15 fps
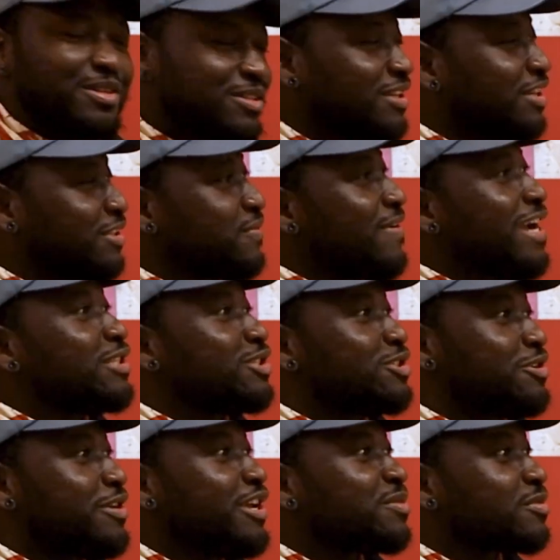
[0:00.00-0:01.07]
it's fine to
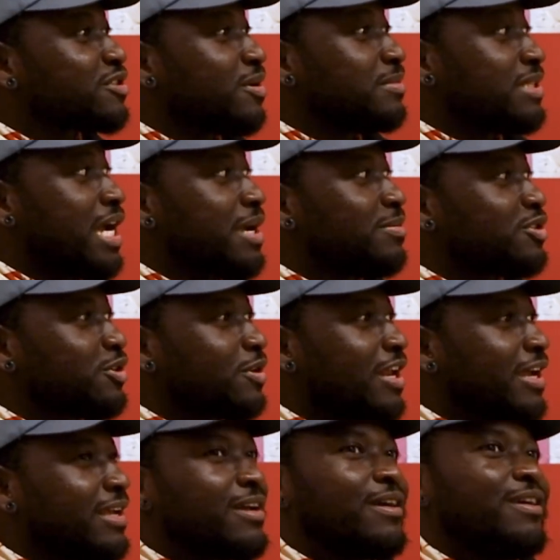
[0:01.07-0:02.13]
do this, but sometimes
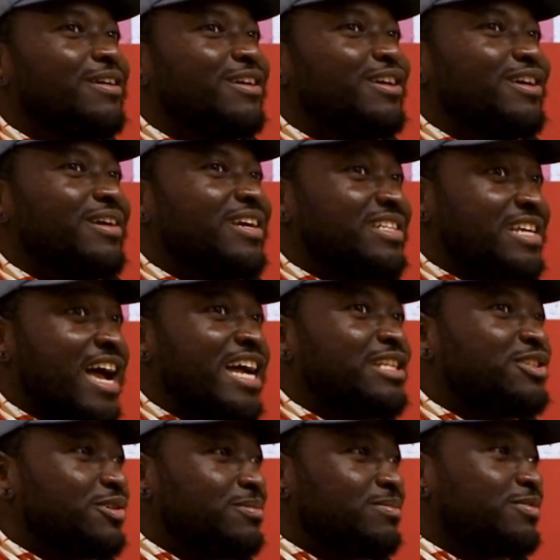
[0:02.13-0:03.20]
it's hard
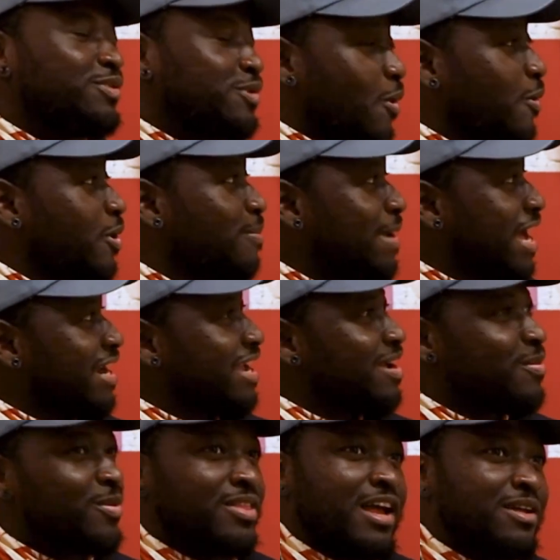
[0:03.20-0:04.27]
to talk about
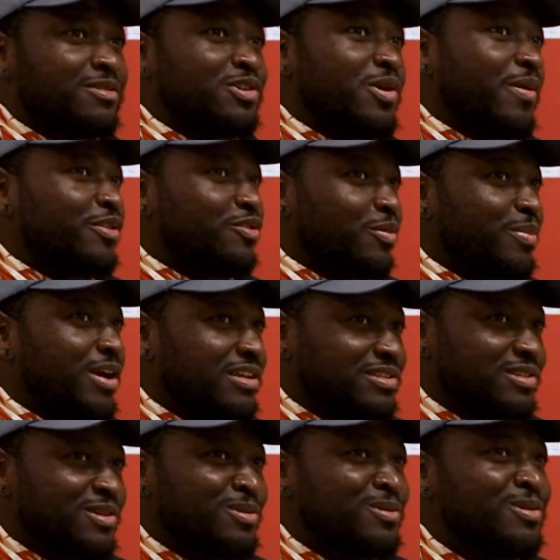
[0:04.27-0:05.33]
it without going too
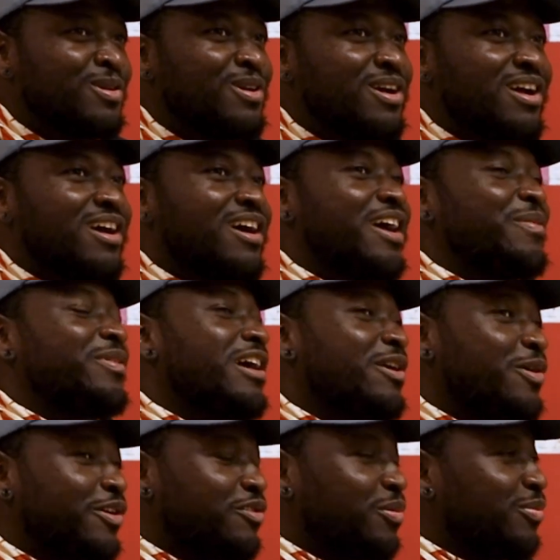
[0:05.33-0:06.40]
personal and without
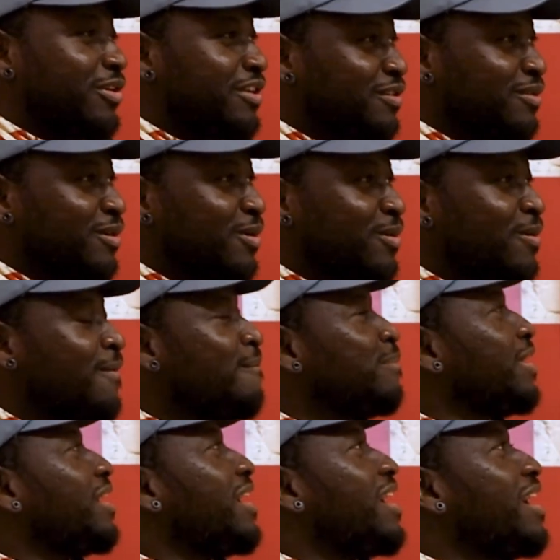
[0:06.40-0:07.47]
going too political.
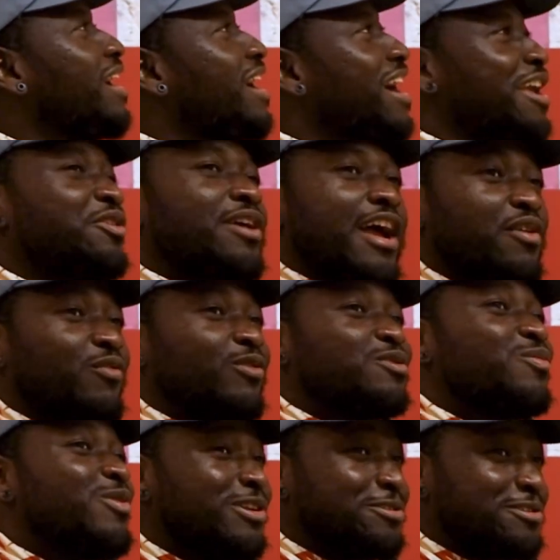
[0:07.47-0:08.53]
And you kind of also
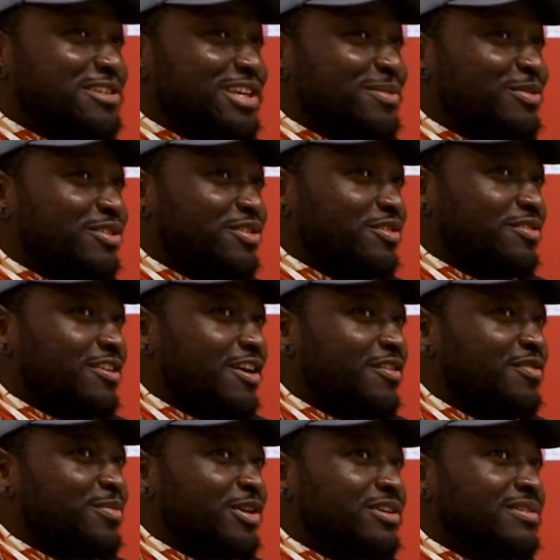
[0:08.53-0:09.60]
want to just keep it to
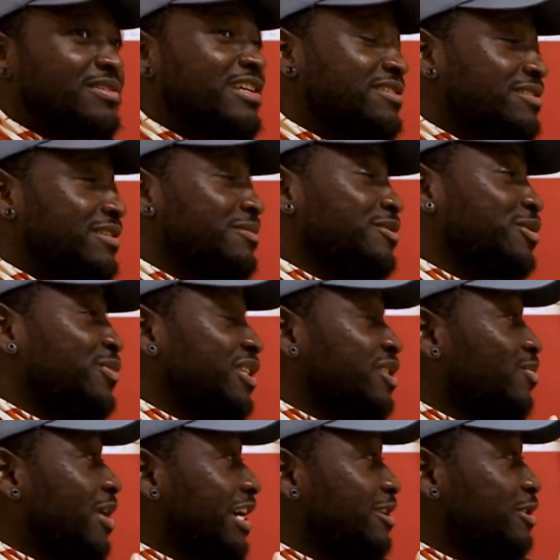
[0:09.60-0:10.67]
yourself, because that's the reason
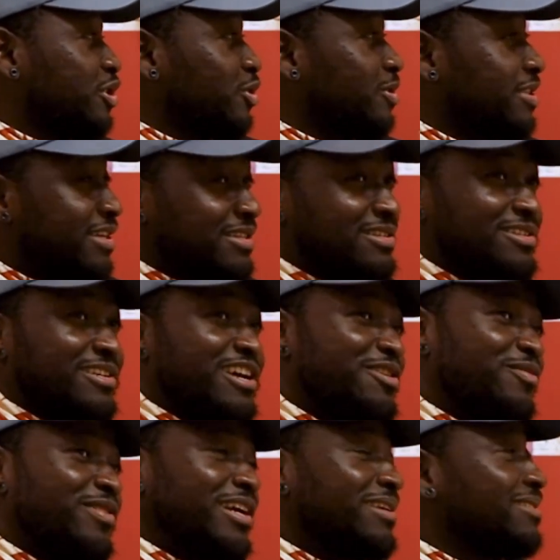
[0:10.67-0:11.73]
why you do this. It's kind
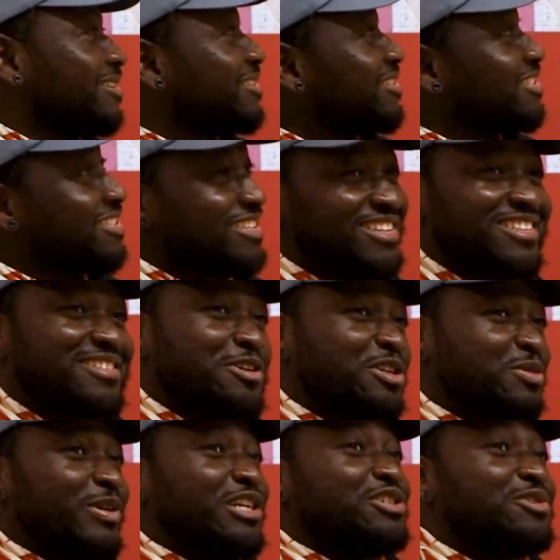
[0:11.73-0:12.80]
of like, this is the
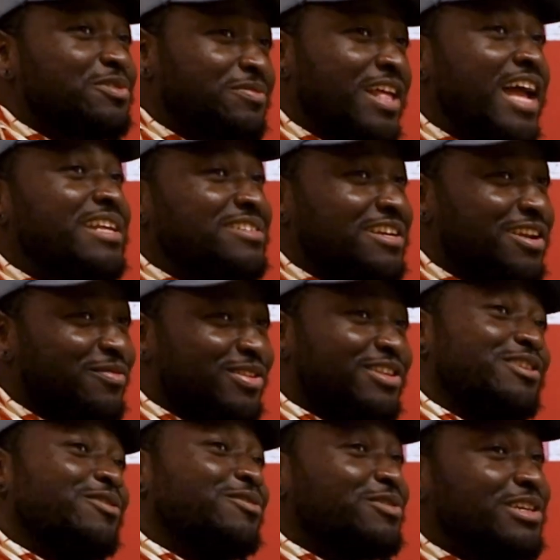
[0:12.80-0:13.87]
expression of that, and
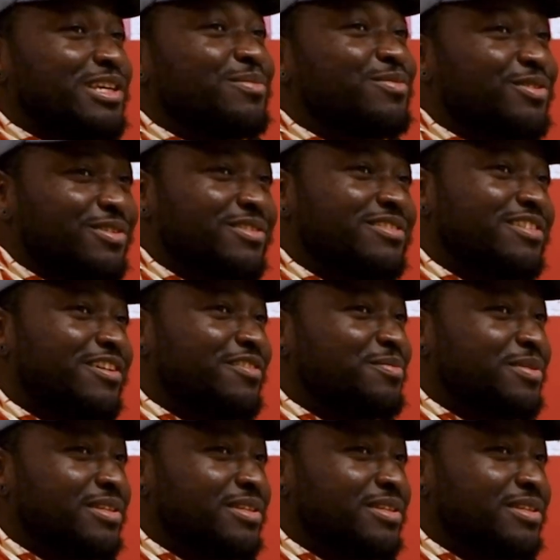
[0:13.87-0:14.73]
everything else you keep it to yourself.